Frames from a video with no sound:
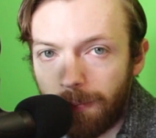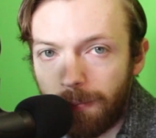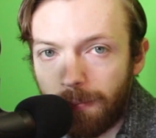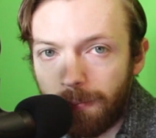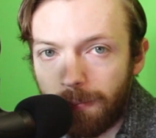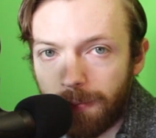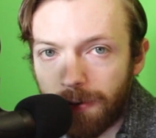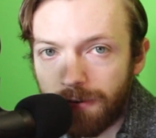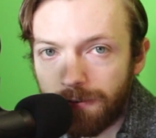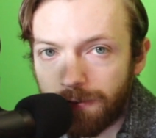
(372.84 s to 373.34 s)

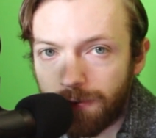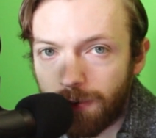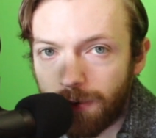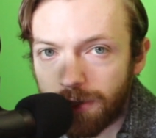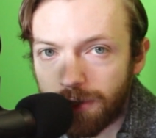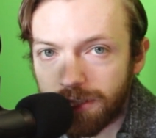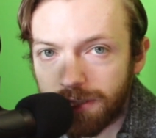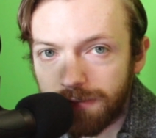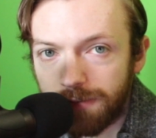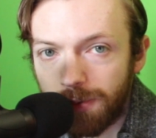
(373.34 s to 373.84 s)
But of
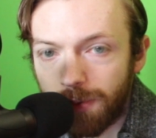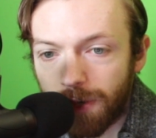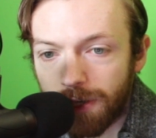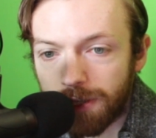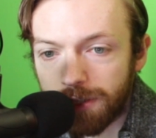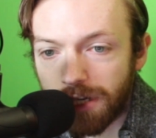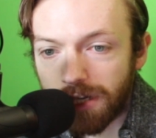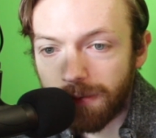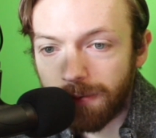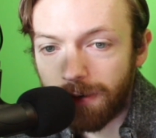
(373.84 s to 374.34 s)
course, if we want
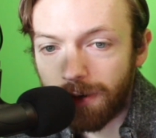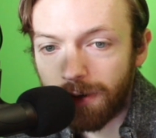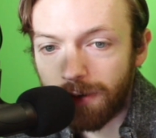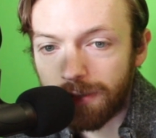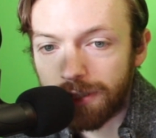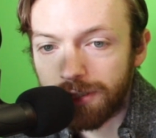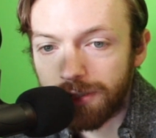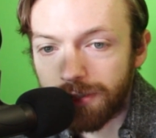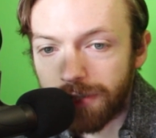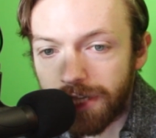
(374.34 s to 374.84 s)
to talk about
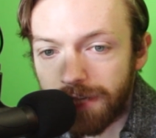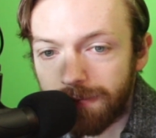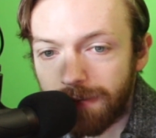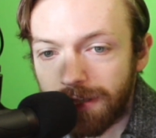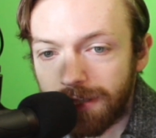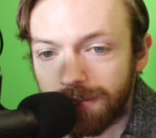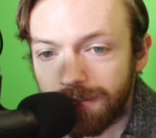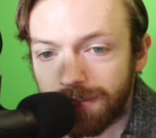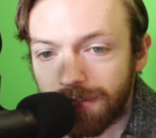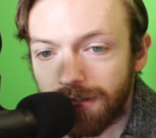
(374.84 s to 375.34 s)
original
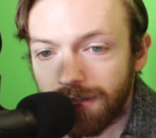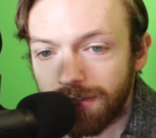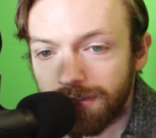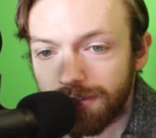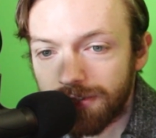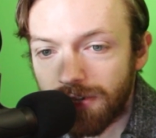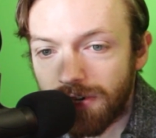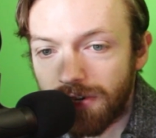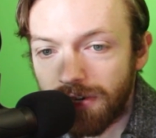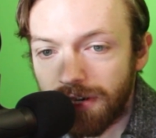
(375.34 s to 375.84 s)
anime starting
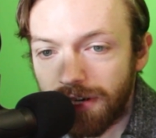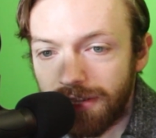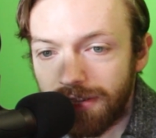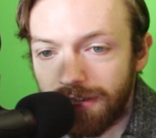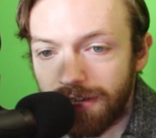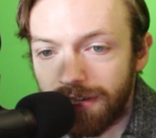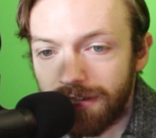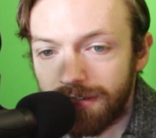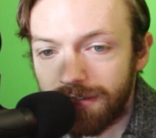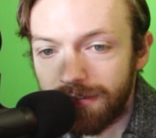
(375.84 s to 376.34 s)
strong and
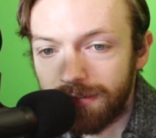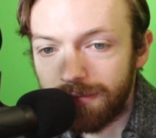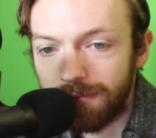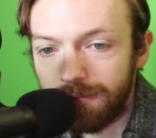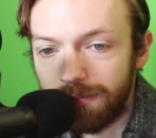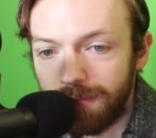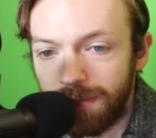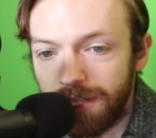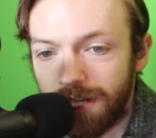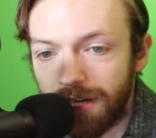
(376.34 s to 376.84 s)
then
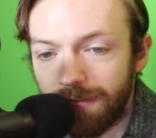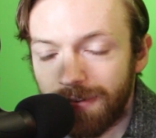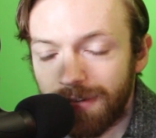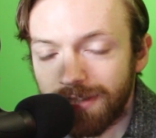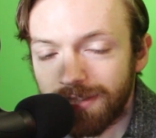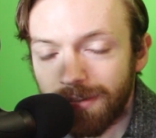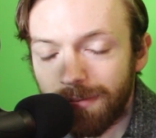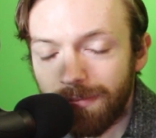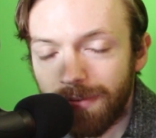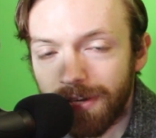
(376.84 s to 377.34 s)
becoming
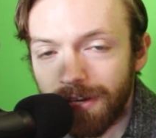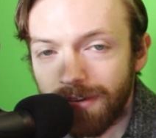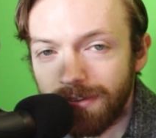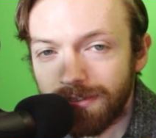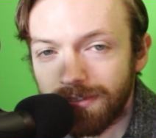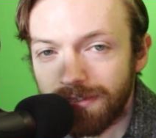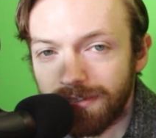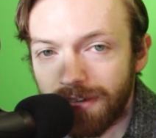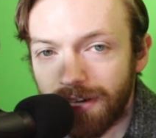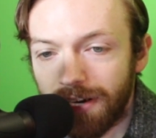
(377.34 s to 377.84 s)
something
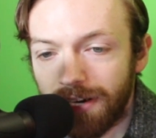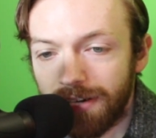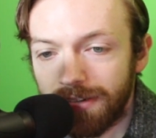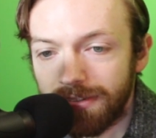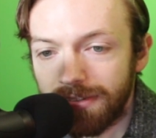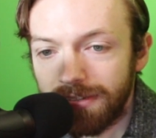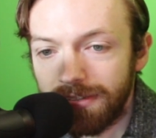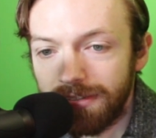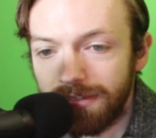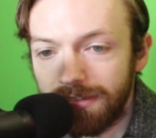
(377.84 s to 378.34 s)
else
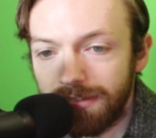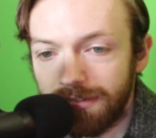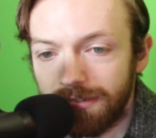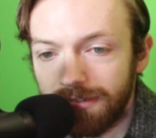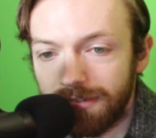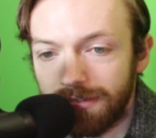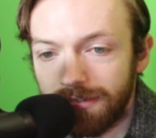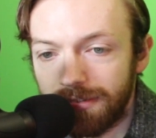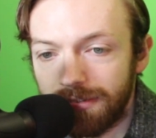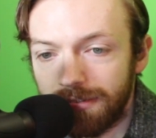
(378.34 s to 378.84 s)
entirely,
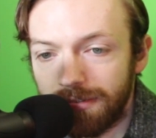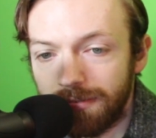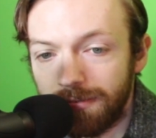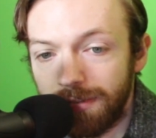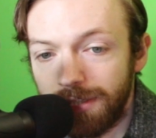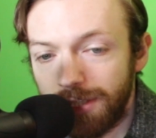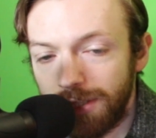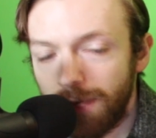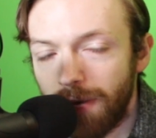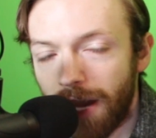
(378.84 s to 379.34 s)

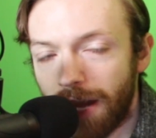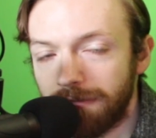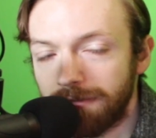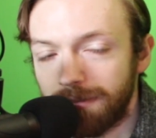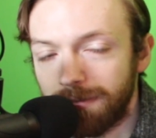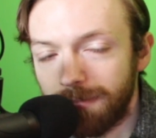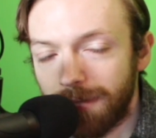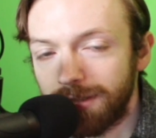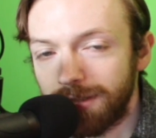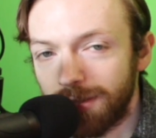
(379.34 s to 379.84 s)
we do have
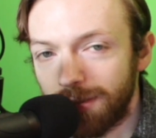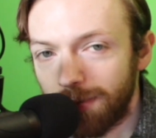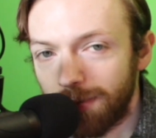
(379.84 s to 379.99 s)
to mention